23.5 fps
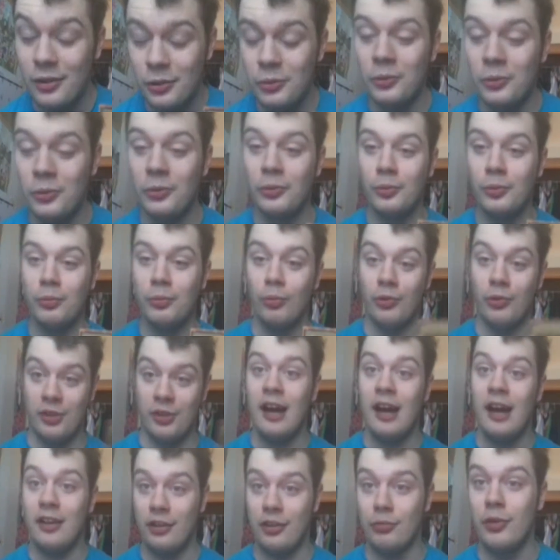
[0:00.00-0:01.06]
who was
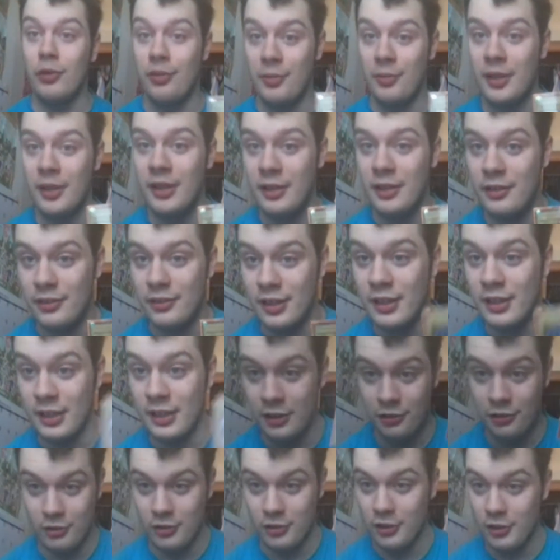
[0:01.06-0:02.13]
honest with me and said,
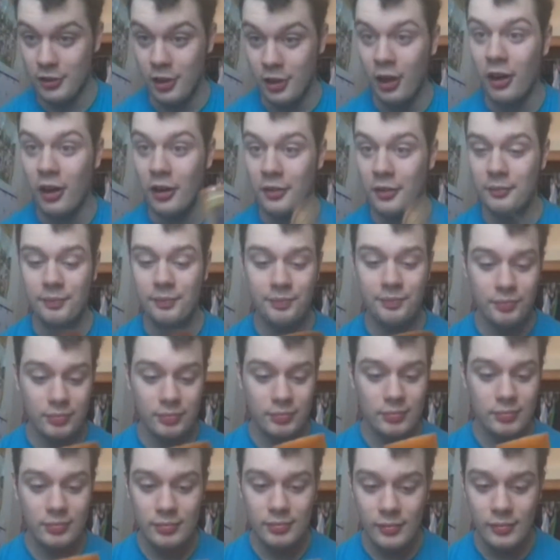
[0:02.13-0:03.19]
"Here's a good card,"
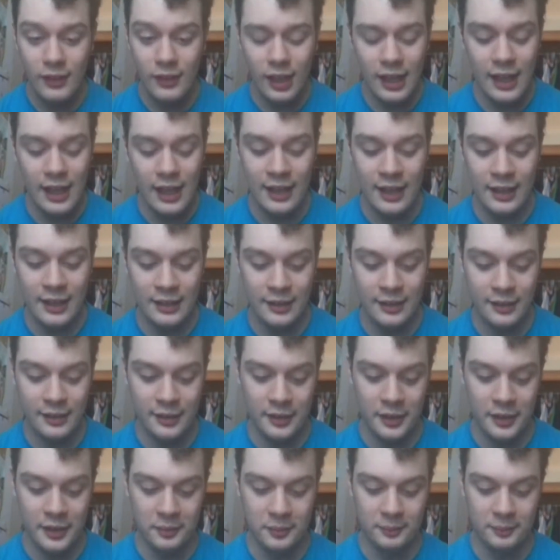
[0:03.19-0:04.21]
and